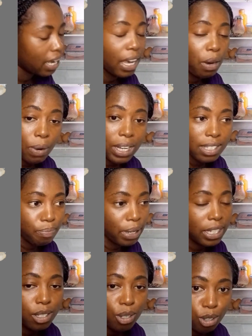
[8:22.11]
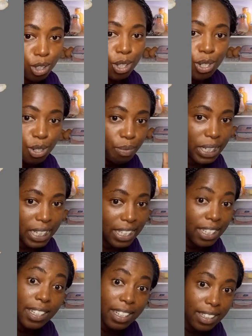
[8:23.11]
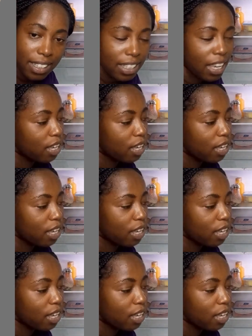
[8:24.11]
It works based on humidity changes.